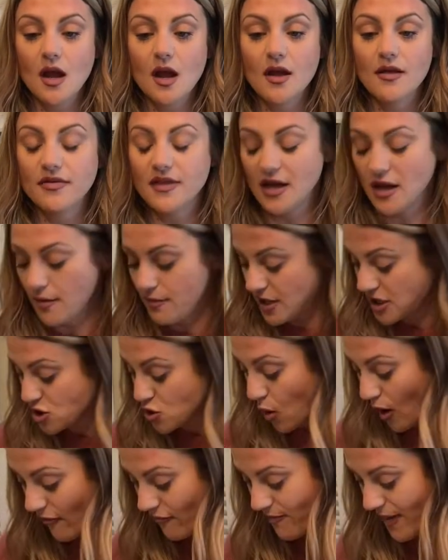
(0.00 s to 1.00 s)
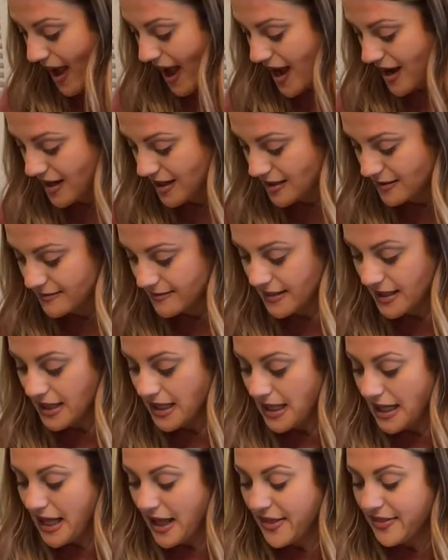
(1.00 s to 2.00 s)
They come in a 12 pack.
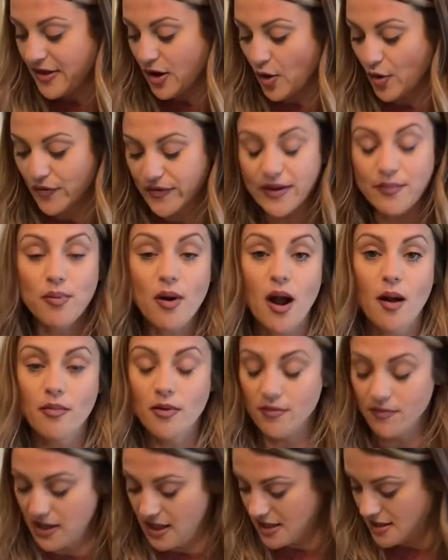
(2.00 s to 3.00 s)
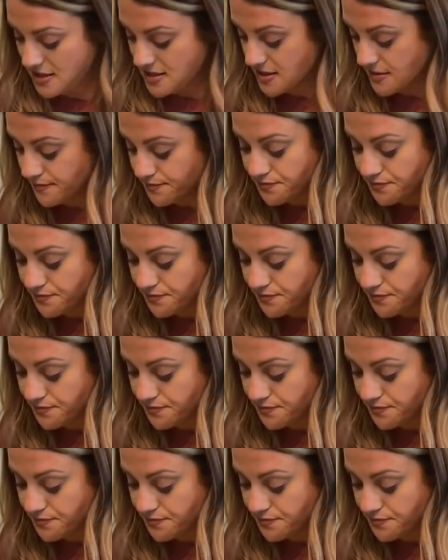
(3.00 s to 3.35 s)
The only problem is